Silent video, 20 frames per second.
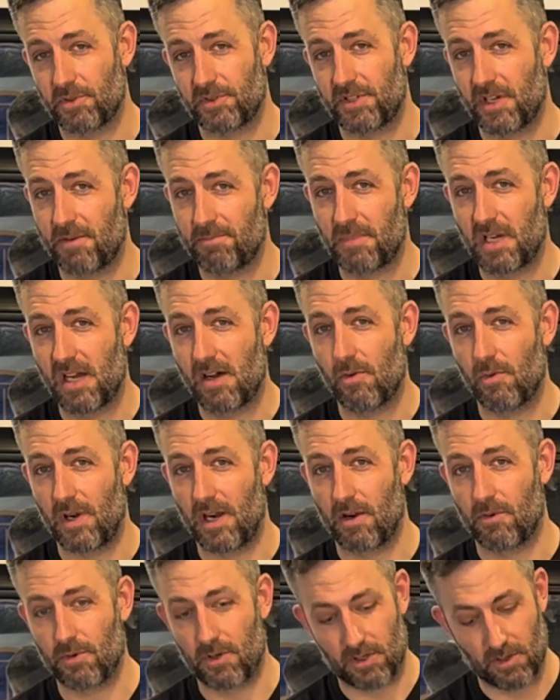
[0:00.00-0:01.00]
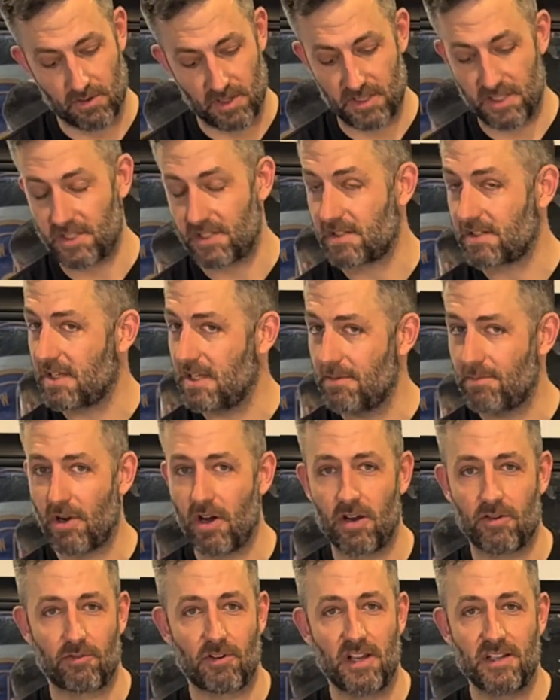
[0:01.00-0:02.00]
dumbbell where we're going to just keep
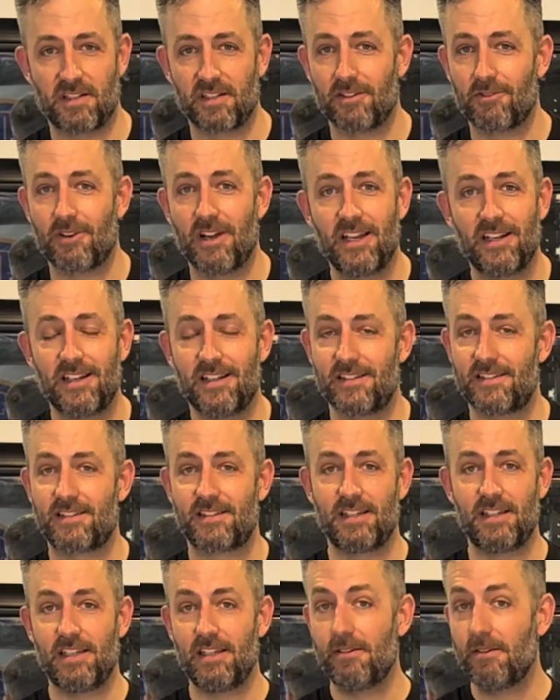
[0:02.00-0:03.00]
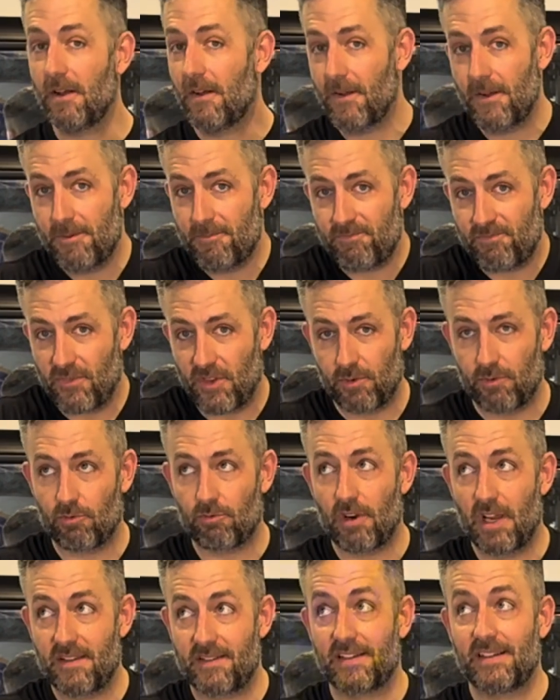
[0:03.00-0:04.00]
on raising
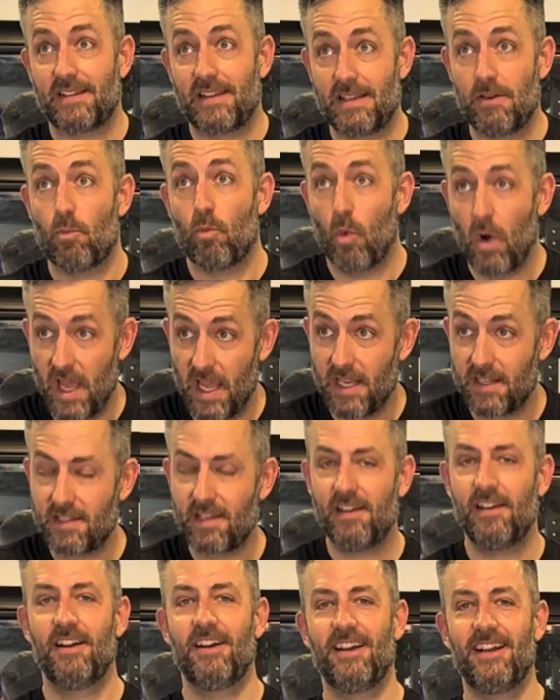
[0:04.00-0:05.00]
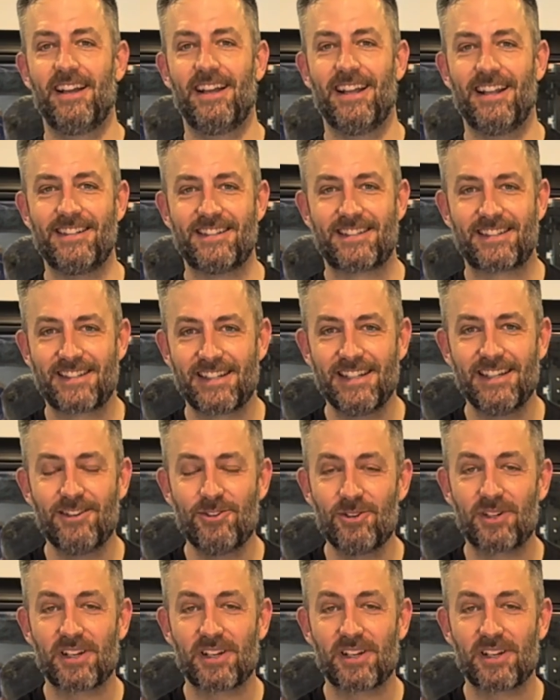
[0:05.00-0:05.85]
the weight and see who